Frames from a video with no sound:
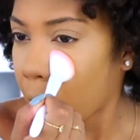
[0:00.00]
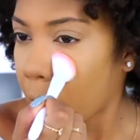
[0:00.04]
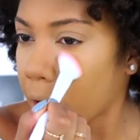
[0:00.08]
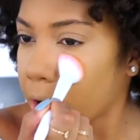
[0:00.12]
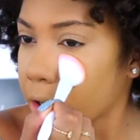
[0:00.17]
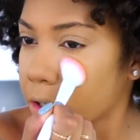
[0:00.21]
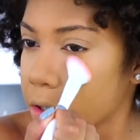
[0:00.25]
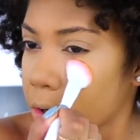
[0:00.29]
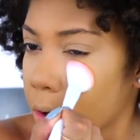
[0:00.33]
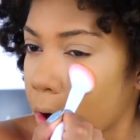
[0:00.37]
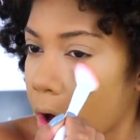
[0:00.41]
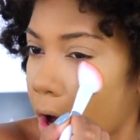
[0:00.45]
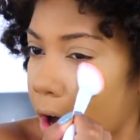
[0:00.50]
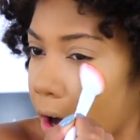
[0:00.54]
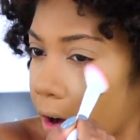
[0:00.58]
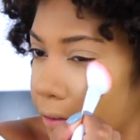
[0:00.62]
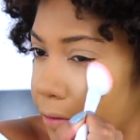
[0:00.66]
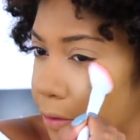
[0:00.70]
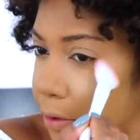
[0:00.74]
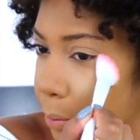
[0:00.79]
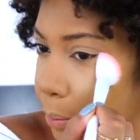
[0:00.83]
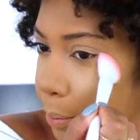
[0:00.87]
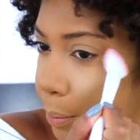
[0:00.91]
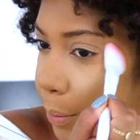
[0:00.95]
All right, so
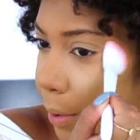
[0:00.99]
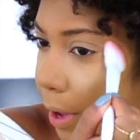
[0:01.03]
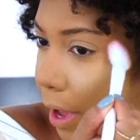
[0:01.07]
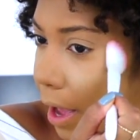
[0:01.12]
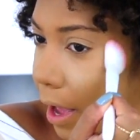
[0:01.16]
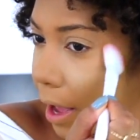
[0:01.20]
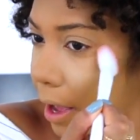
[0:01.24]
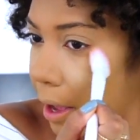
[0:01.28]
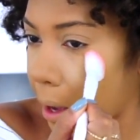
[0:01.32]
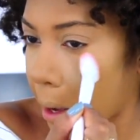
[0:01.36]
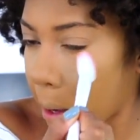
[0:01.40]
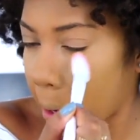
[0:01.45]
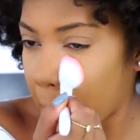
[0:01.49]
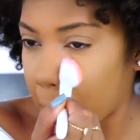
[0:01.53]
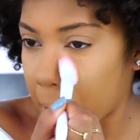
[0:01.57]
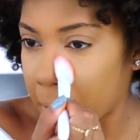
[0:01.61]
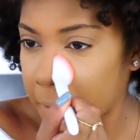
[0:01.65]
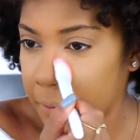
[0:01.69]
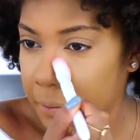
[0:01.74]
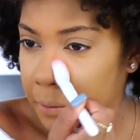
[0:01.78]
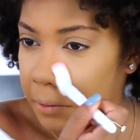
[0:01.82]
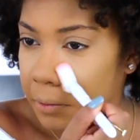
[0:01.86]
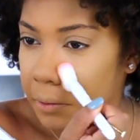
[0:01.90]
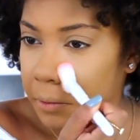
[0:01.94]
off the back,
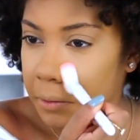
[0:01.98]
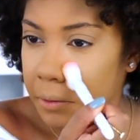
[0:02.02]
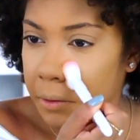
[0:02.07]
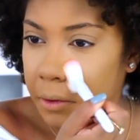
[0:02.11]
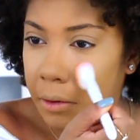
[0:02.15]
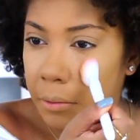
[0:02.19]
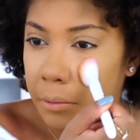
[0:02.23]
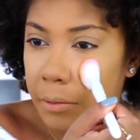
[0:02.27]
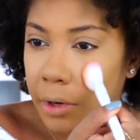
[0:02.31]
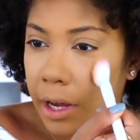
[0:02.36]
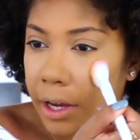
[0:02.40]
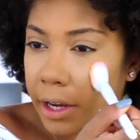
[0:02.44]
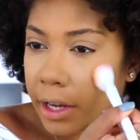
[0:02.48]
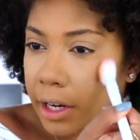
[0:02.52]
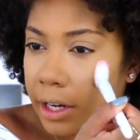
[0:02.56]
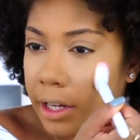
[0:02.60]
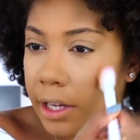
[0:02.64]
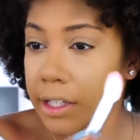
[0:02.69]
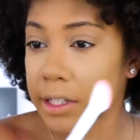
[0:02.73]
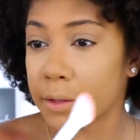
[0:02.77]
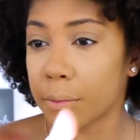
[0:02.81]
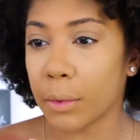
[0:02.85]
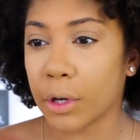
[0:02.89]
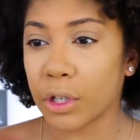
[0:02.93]
I'm not
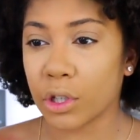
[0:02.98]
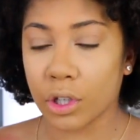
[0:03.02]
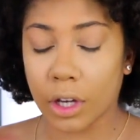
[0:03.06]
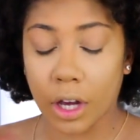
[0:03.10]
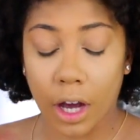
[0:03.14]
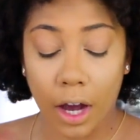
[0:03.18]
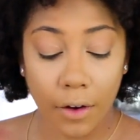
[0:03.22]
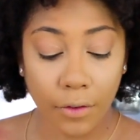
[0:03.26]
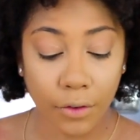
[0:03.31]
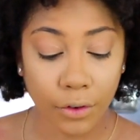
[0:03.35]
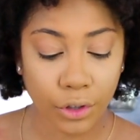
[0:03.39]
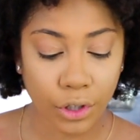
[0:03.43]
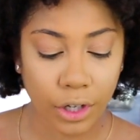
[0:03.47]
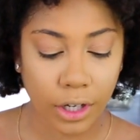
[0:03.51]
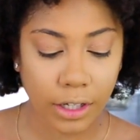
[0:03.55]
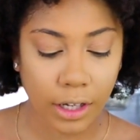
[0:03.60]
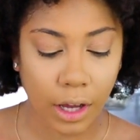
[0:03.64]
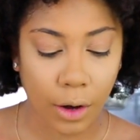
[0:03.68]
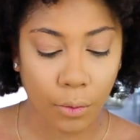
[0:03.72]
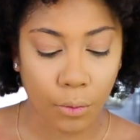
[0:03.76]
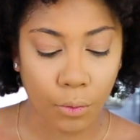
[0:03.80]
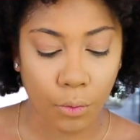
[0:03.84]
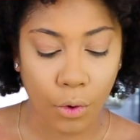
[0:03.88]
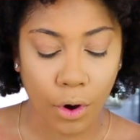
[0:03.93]
getting as much coverage as
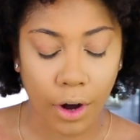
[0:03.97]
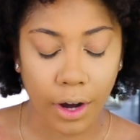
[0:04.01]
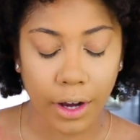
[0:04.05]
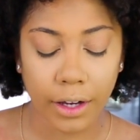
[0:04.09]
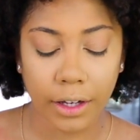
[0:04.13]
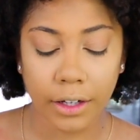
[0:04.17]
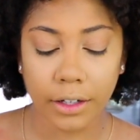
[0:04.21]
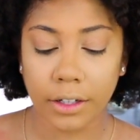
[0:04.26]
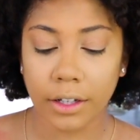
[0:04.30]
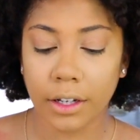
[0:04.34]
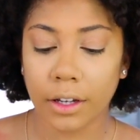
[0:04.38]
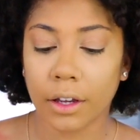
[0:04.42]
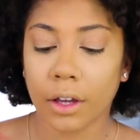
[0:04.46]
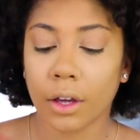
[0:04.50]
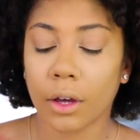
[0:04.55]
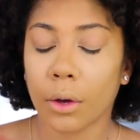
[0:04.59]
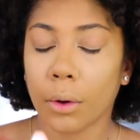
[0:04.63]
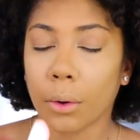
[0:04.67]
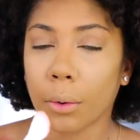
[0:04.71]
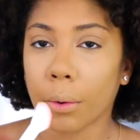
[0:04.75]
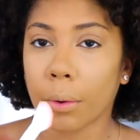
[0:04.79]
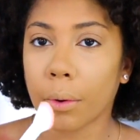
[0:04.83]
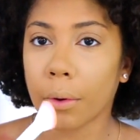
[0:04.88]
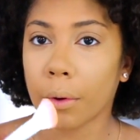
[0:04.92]
I want,
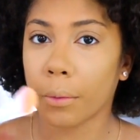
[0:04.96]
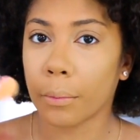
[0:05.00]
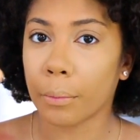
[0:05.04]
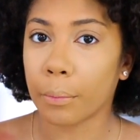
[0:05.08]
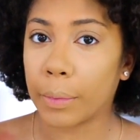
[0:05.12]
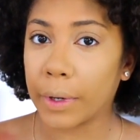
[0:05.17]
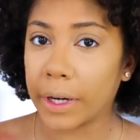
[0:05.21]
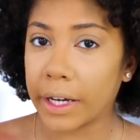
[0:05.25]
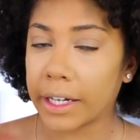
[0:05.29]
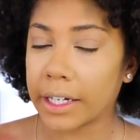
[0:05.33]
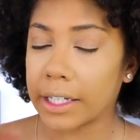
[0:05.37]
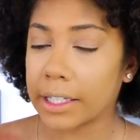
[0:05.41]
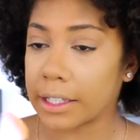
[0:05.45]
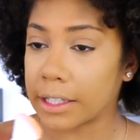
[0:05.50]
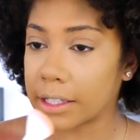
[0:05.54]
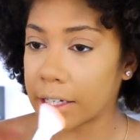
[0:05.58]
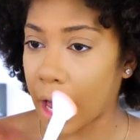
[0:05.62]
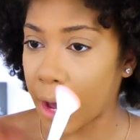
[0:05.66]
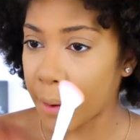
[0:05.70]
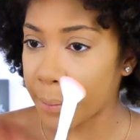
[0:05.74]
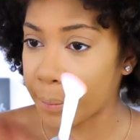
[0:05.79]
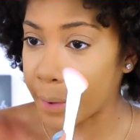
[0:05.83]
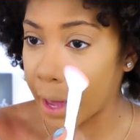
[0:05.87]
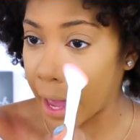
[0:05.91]
but it's
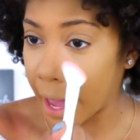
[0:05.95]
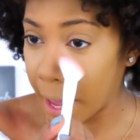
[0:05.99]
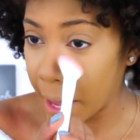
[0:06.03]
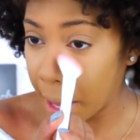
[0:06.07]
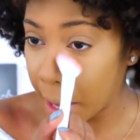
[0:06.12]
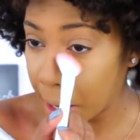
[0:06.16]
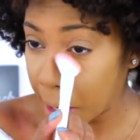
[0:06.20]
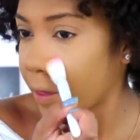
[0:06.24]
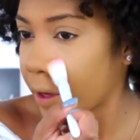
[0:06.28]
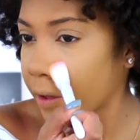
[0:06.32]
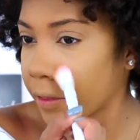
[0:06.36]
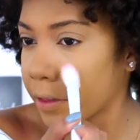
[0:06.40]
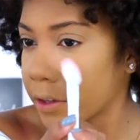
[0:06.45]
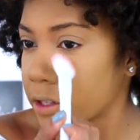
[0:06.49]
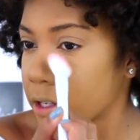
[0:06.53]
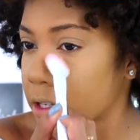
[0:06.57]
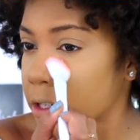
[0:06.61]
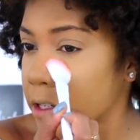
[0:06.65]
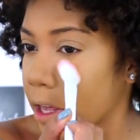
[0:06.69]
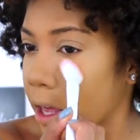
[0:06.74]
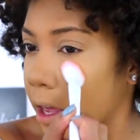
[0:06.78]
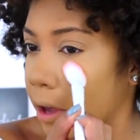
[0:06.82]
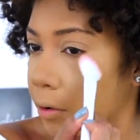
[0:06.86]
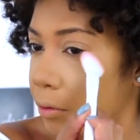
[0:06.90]
not bad.
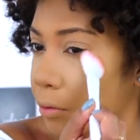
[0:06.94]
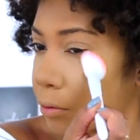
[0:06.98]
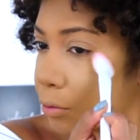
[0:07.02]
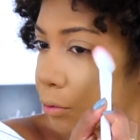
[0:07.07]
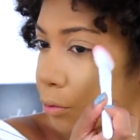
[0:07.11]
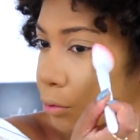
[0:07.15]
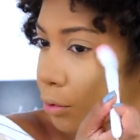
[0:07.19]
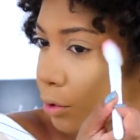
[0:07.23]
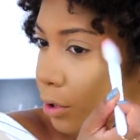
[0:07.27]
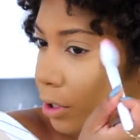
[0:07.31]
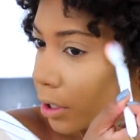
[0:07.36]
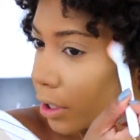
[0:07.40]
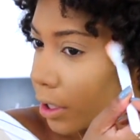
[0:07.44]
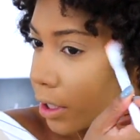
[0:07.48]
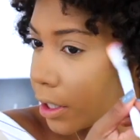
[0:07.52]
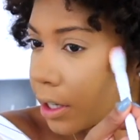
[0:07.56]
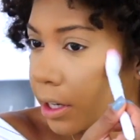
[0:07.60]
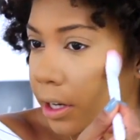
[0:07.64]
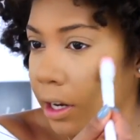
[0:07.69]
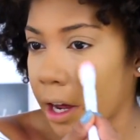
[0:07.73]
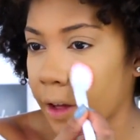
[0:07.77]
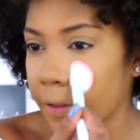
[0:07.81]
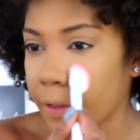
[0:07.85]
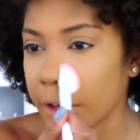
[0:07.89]

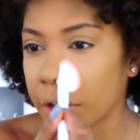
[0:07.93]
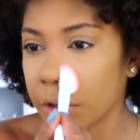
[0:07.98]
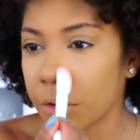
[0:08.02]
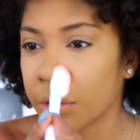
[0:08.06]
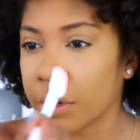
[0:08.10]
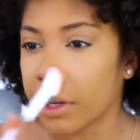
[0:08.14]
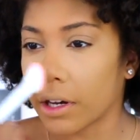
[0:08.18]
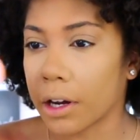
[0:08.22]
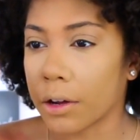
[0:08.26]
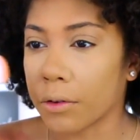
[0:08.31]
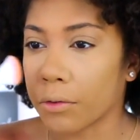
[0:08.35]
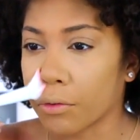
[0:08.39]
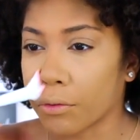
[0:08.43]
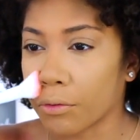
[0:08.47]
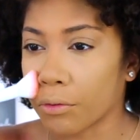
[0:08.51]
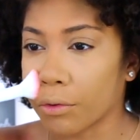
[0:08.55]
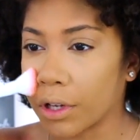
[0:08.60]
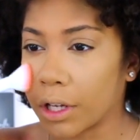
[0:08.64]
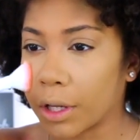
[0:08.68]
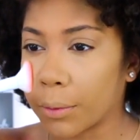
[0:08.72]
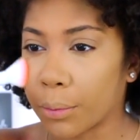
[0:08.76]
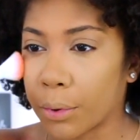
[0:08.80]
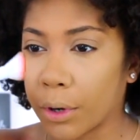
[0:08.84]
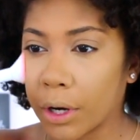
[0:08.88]
I think you'll get a
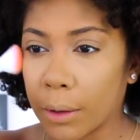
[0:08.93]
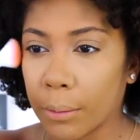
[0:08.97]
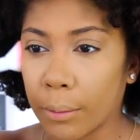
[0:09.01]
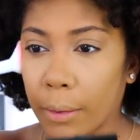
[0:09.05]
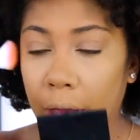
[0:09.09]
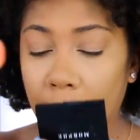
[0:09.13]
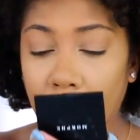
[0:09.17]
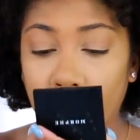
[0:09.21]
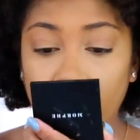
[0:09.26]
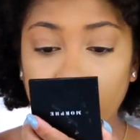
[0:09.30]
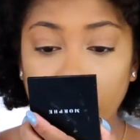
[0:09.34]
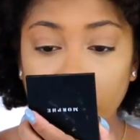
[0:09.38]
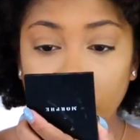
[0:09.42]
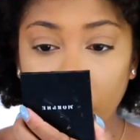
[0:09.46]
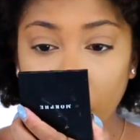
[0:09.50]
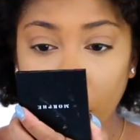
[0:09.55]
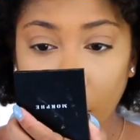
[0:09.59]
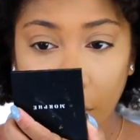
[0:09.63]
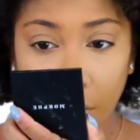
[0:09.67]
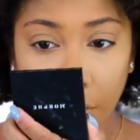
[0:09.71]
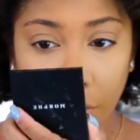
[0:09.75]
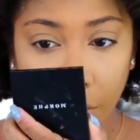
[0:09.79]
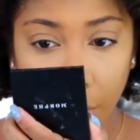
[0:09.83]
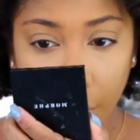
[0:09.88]
really pretty makeup
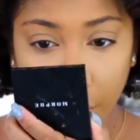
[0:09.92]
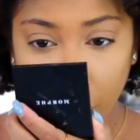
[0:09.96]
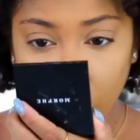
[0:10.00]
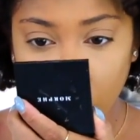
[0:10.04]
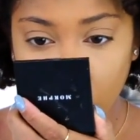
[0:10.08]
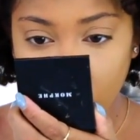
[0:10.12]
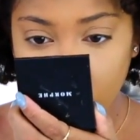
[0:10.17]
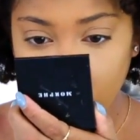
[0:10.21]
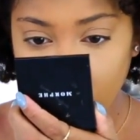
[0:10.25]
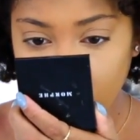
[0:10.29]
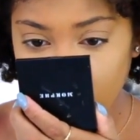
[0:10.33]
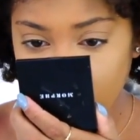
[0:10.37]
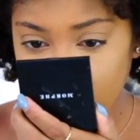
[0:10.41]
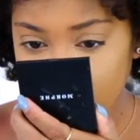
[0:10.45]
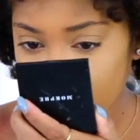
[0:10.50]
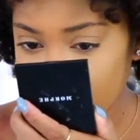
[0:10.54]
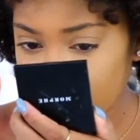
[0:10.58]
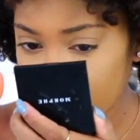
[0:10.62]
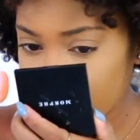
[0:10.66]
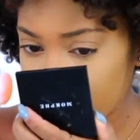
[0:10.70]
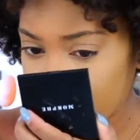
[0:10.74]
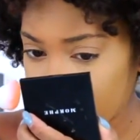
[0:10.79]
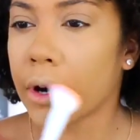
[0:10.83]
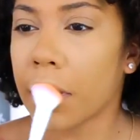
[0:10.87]
look from using
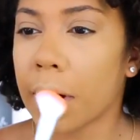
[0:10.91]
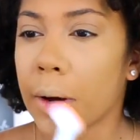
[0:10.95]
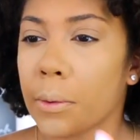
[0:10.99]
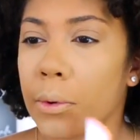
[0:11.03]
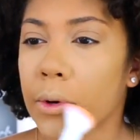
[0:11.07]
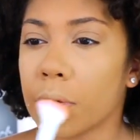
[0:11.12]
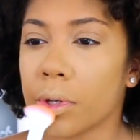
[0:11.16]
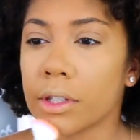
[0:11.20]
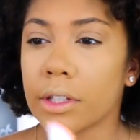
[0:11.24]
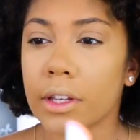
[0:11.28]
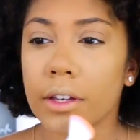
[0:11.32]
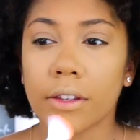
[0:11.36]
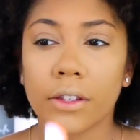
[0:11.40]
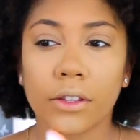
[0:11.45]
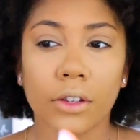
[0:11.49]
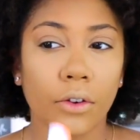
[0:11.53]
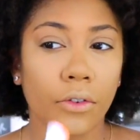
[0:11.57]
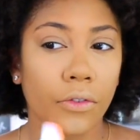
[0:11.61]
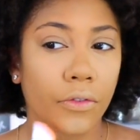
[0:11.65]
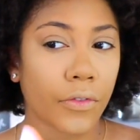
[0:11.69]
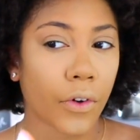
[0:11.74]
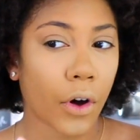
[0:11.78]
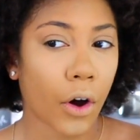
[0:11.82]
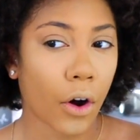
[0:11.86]
this. What I will say
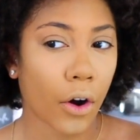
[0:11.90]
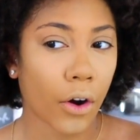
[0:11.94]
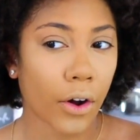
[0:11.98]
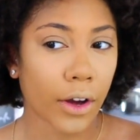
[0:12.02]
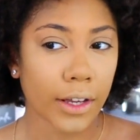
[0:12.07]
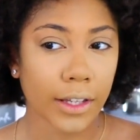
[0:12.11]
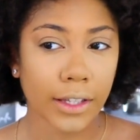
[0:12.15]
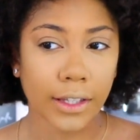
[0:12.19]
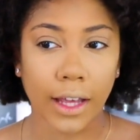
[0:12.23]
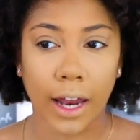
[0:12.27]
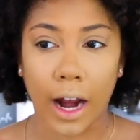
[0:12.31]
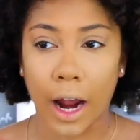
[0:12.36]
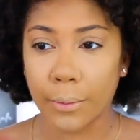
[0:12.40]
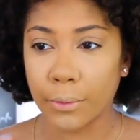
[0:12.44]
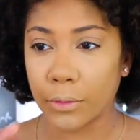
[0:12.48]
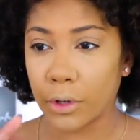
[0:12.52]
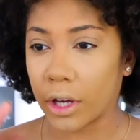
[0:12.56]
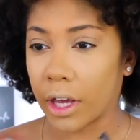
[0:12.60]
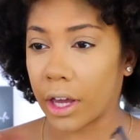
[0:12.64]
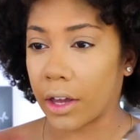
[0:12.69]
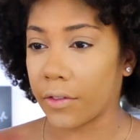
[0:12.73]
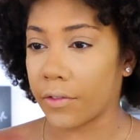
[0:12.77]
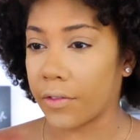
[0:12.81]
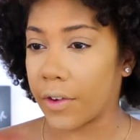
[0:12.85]
so far is that I'm
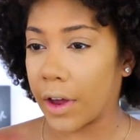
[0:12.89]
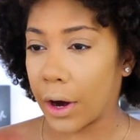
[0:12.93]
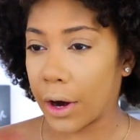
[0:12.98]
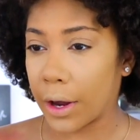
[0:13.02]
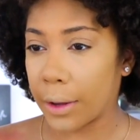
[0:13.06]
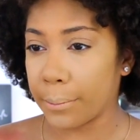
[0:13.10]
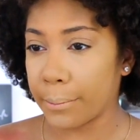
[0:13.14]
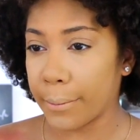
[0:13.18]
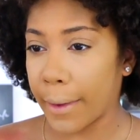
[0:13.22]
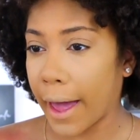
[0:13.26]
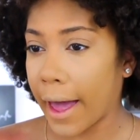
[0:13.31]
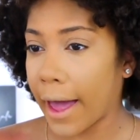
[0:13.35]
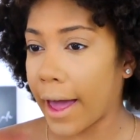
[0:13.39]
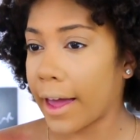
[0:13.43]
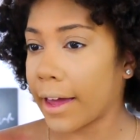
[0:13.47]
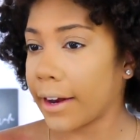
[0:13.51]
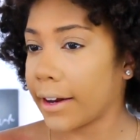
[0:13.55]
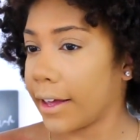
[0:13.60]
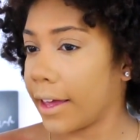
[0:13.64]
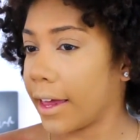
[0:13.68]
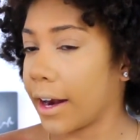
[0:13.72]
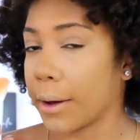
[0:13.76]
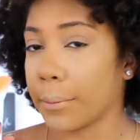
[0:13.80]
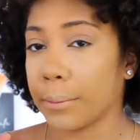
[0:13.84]
looking very
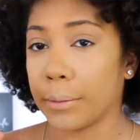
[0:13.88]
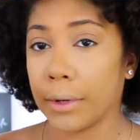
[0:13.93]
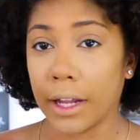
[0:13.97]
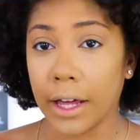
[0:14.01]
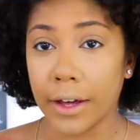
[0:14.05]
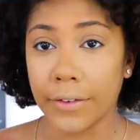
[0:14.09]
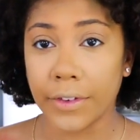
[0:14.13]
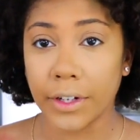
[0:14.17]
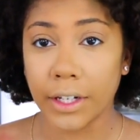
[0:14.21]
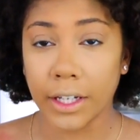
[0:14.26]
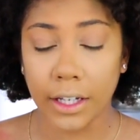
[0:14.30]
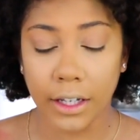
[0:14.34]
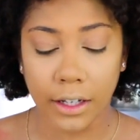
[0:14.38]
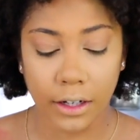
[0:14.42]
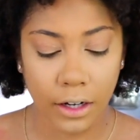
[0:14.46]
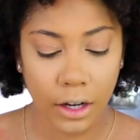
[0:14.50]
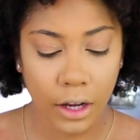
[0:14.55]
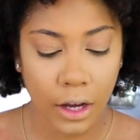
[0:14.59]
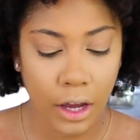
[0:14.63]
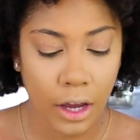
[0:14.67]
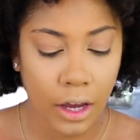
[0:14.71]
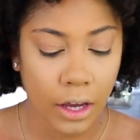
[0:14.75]
matte and I'm loving it.